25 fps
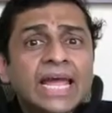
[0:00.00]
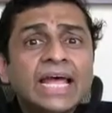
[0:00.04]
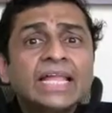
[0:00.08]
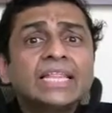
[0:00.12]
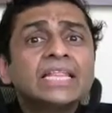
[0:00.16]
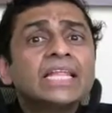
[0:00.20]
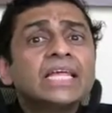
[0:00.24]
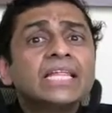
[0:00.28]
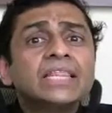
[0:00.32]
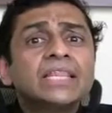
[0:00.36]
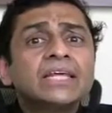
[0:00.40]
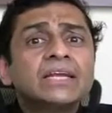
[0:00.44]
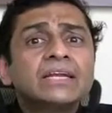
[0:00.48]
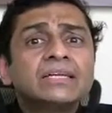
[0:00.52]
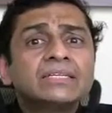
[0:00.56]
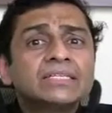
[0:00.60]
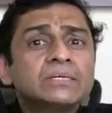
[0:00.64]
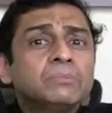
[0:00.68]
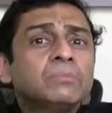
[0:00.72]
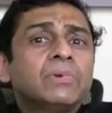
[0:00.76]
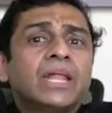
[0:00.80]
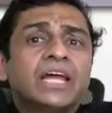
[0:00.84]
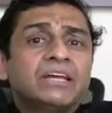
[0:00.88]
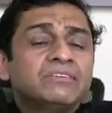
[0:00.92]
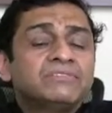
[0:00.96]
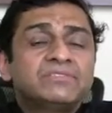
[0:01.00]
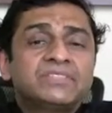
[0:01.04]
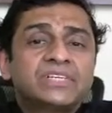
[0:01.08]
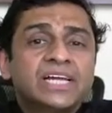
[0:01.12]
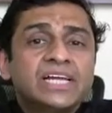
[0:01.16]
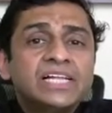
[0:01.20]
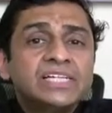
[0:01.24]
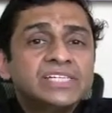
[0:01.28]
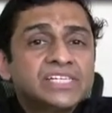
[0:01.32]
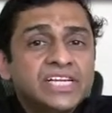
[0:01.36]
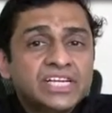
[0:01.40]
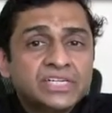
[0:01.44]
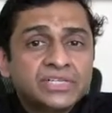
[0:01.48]
And then there are some
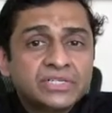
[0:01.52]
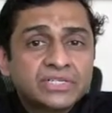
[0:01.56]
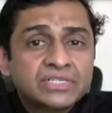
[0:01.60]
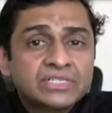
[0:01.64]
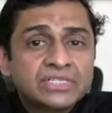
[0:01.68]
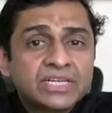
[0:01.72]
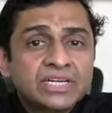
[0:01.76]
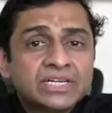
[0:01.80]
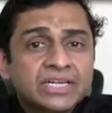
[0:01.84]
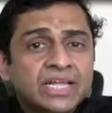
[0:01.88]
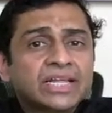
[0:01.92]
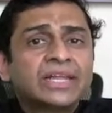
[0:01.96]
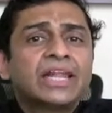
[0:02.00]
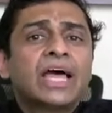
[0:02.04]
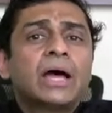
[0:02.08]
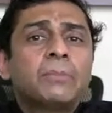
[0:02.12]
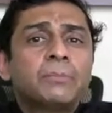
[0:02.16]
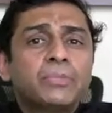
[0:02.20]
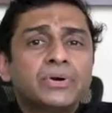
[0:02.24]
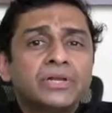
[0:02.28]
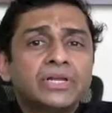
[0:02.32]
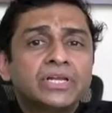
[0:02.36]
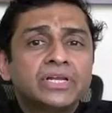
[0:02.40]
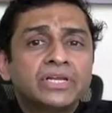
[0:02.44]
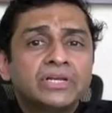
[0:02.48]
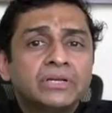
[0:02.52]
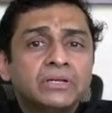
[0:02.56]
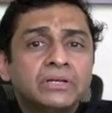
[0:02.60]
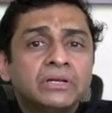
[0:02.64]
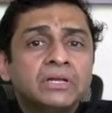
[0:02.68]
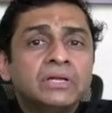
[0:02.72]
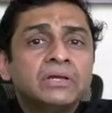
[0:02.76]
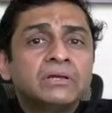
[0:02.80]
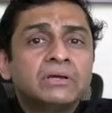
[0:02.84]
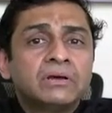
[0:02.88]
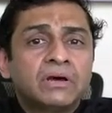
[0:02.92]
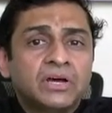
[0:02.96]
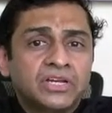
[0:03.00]
lifestyle changes that can happen in
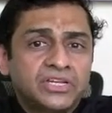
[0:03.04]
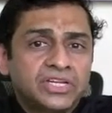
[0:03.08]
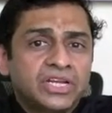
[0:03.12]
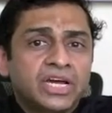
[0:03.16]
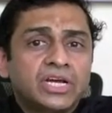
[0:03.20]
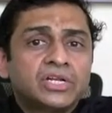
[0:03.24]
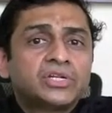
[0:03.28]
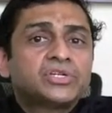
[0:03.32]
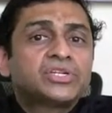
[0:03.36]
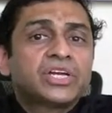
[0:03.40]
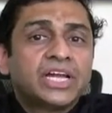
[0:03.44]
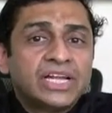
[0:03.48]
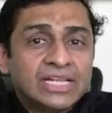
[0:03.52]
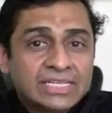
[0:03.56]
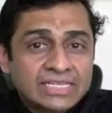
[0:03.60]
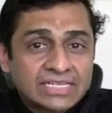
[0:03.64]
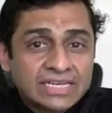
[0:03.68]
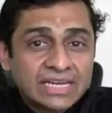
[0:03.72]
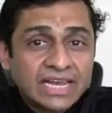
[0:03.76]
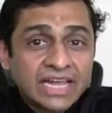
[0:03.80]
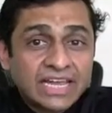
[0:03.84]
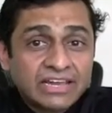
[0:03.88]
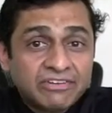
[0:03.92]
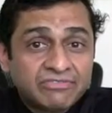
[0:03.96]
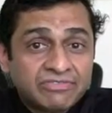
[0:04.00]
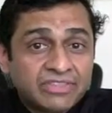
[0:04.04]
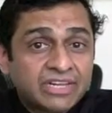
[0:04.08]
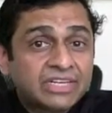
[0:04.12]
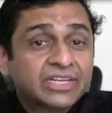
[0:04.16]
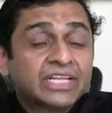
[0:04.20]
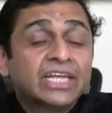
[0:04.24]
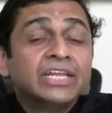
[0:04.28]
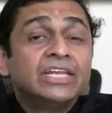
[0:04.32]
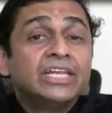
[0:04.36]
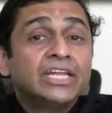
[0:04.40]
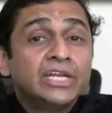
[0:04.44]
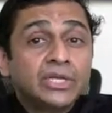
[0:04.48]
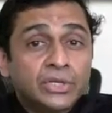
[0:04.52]
a young child's life that
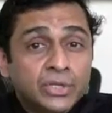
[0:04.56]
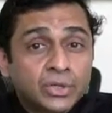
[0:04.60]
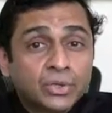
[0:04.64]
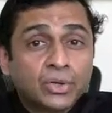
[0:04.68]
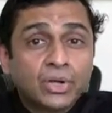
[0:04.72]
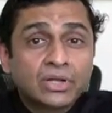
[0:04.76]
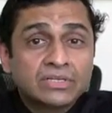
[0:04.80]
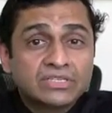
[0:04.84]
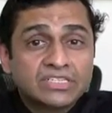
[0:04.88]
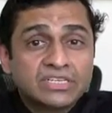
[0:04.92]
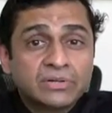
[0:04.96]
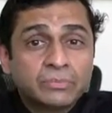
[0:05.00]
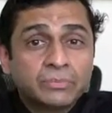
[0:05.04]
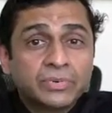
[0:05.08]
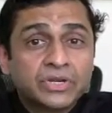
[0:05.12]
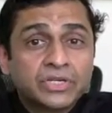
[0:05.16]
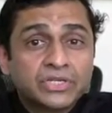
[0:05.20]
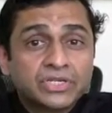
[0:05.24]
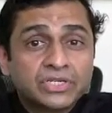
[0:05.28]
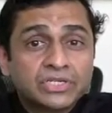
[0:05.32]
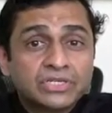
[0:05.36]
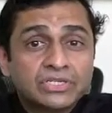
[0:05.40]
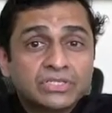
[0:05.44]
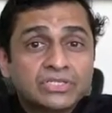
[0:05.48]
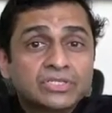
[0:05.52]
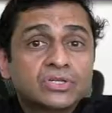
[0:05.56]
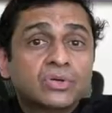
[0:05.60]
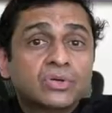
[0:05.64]
can lead to constipation.